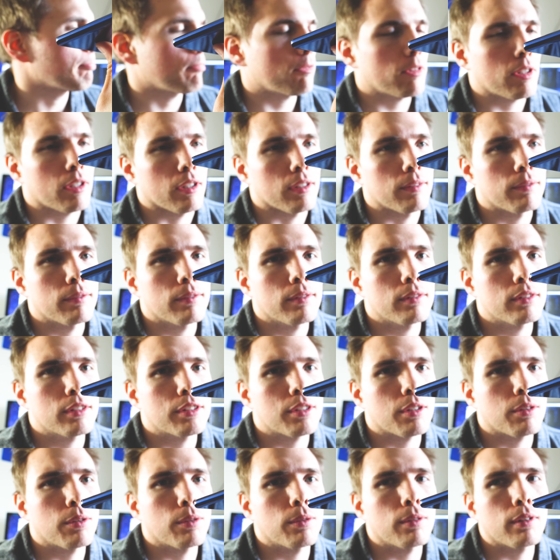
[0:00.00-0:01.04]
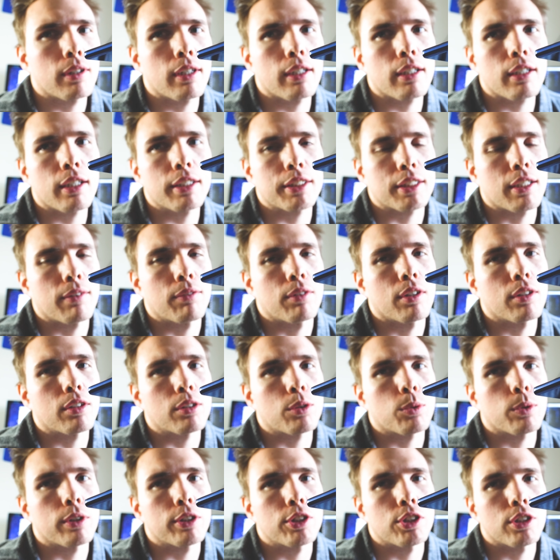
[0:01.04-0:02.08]
Okay, so I guess I have another
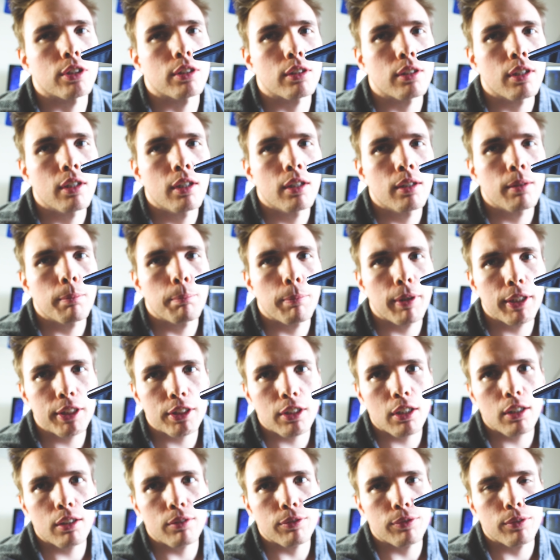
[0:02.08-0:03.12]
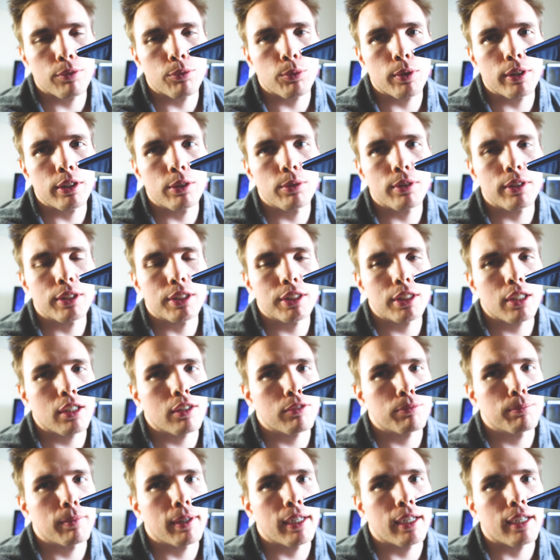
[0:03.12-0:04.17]
question. Based off of what you can see
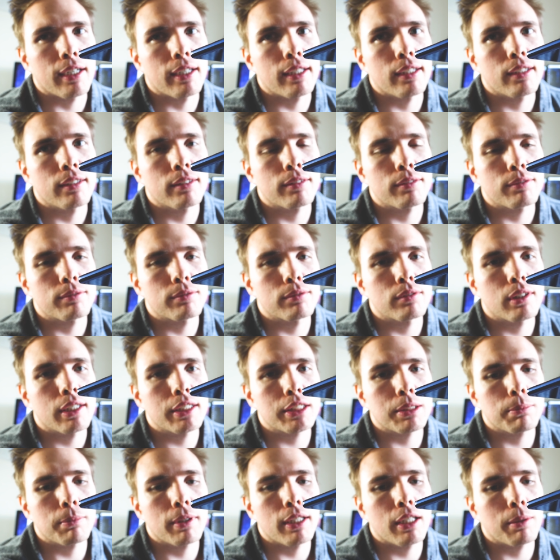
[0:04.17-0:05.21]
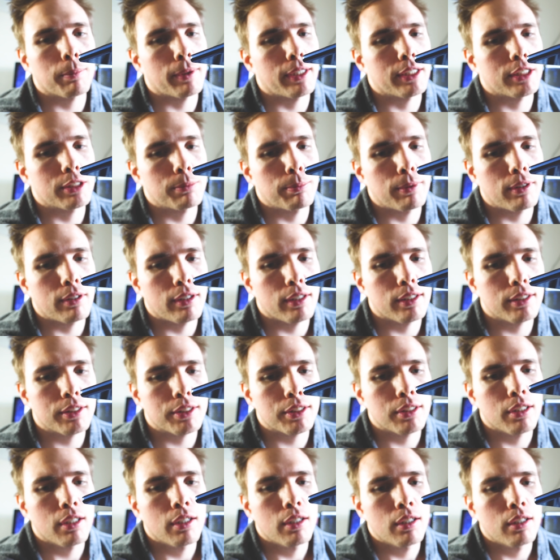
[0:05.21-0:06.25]
off my resume, my
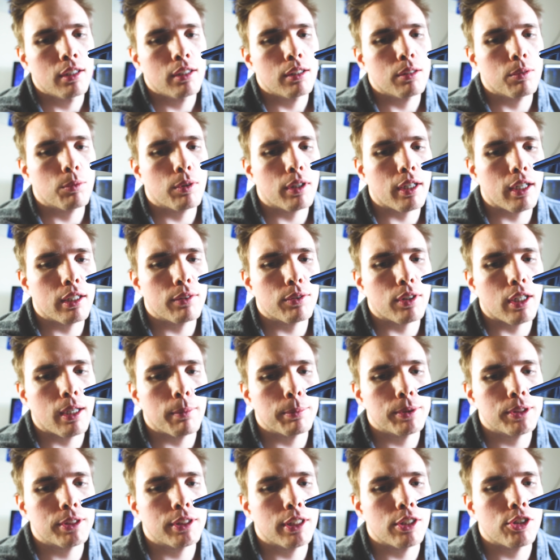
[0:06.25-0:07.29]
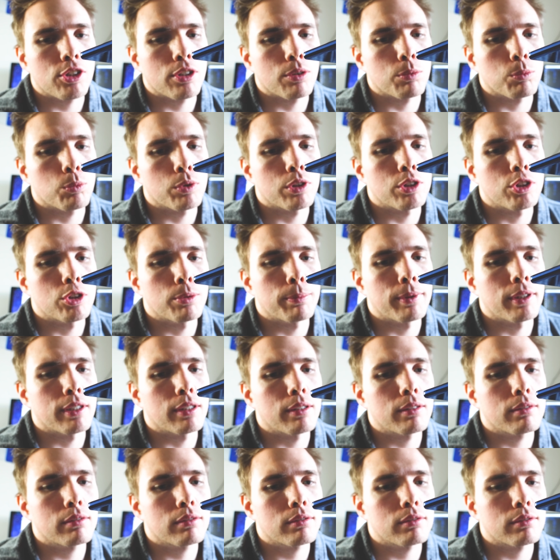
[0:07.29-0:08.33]
experience, what kind of compensation would you
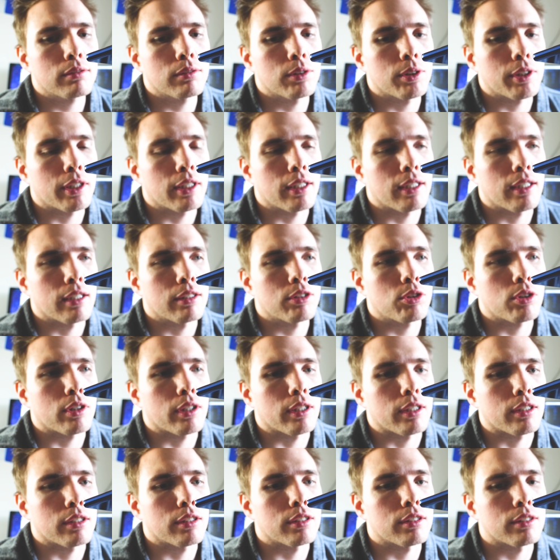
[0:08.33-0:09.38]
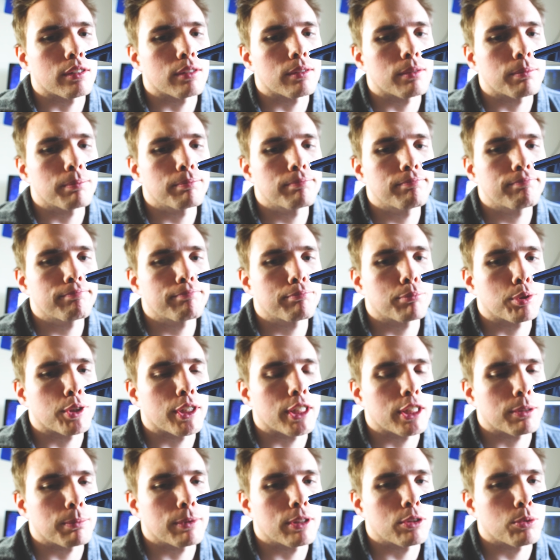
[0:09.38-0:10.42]
be looking at trying to
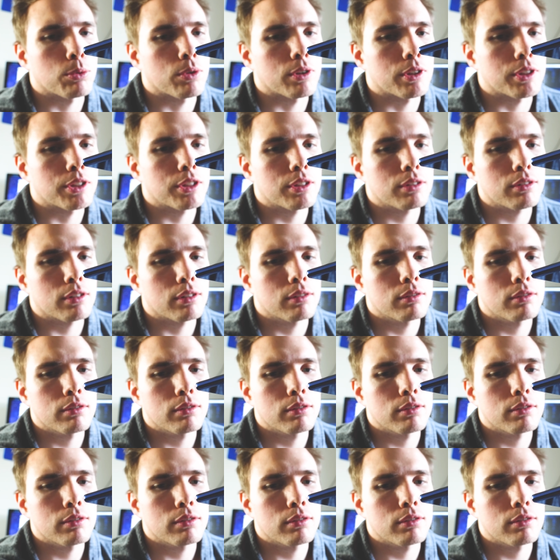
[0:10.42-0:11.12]
place me towards?